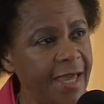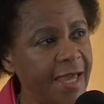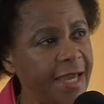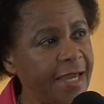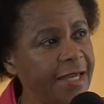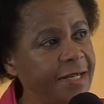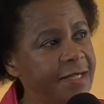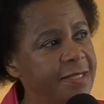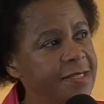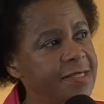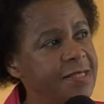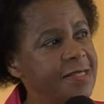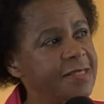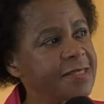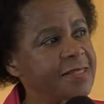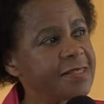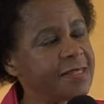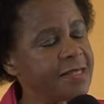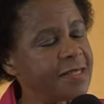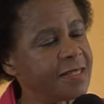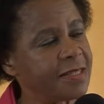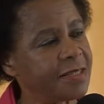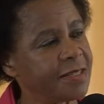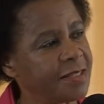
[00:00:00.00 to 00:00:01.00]
And it is
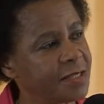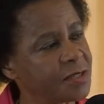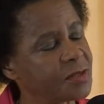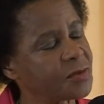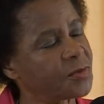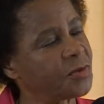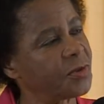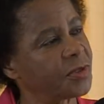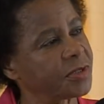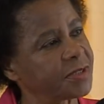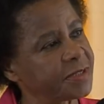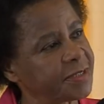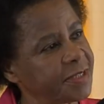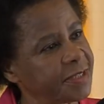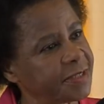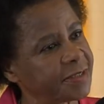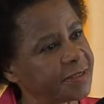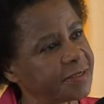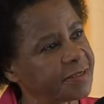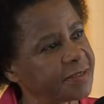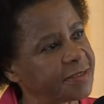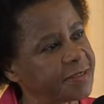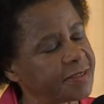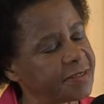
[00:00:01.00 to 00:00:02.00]
in this
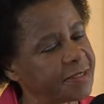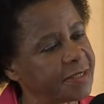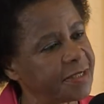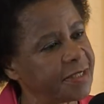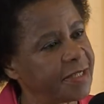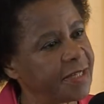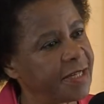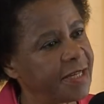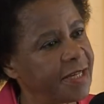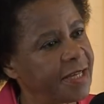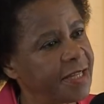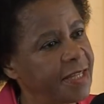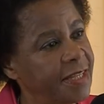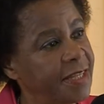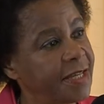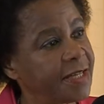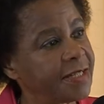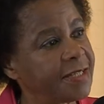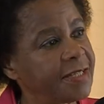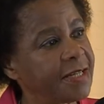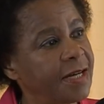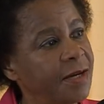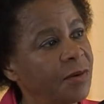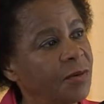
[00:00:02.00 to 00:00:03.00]
context
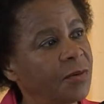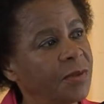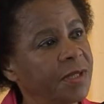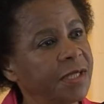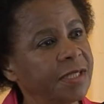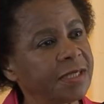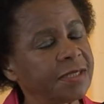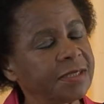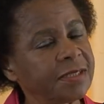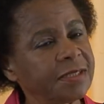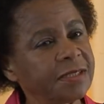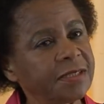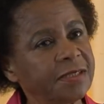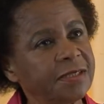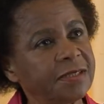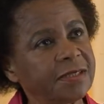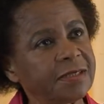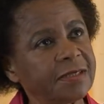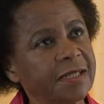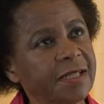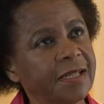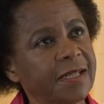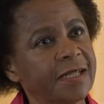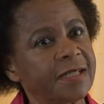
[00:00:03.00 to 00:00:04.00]
that I want
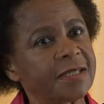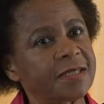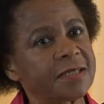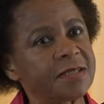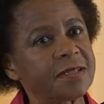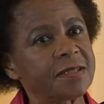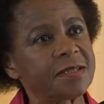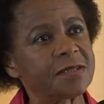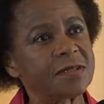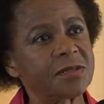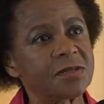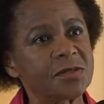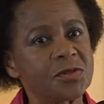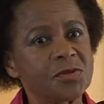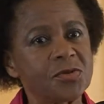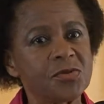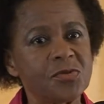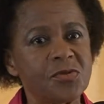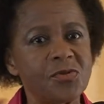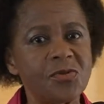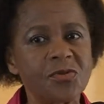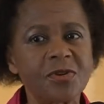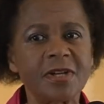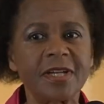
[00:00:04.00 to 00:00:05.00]
us
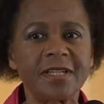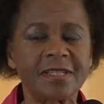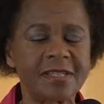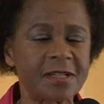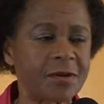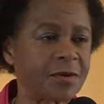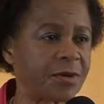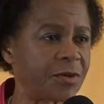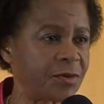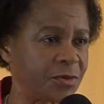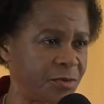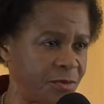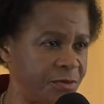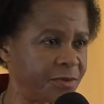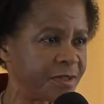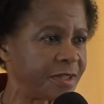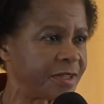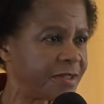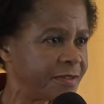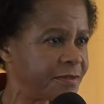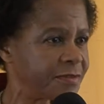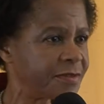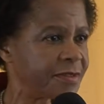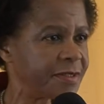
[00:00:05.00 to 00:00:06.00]
to look at our own
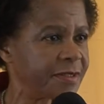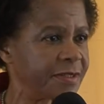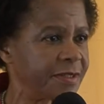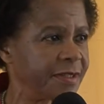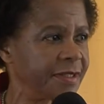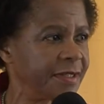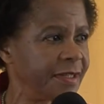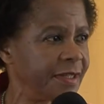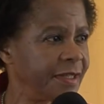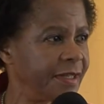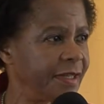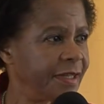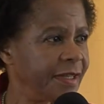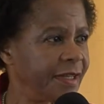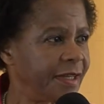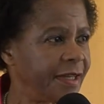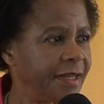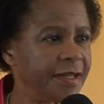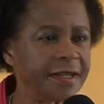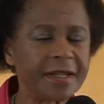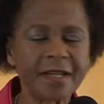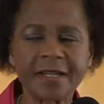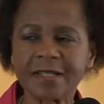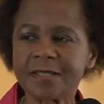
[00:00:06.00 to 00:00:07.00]
country
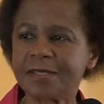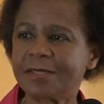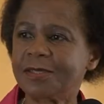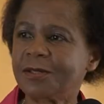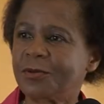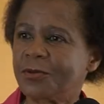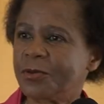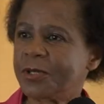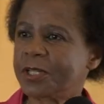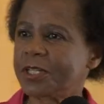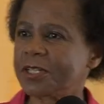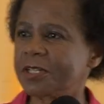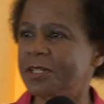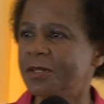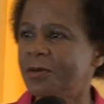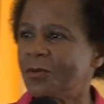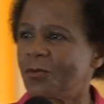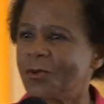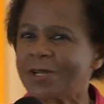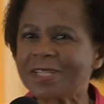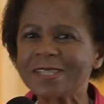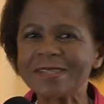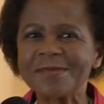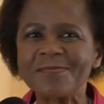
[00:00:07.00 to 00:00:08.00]
and ask the question,
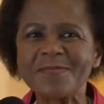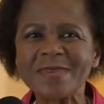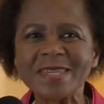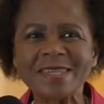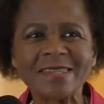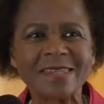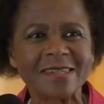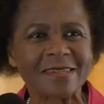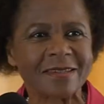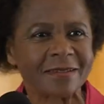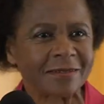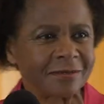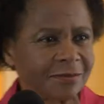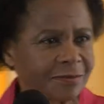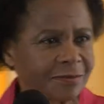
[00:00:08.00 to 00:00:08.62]
what's missing?